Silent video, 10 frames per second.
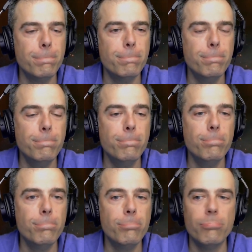
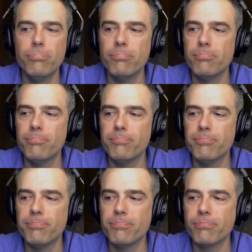
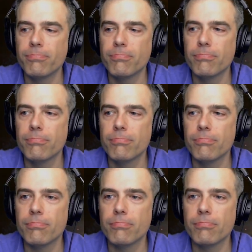
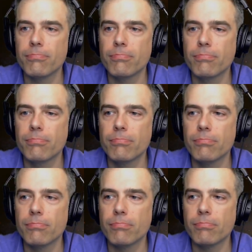
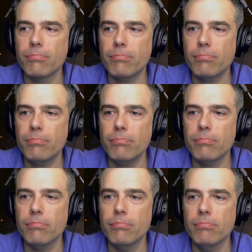
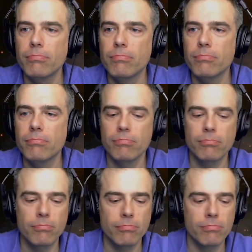
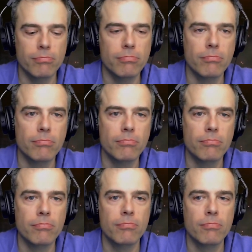
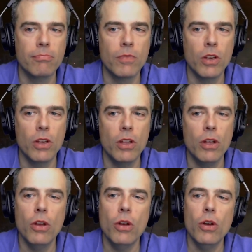
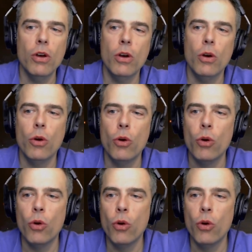[no speech]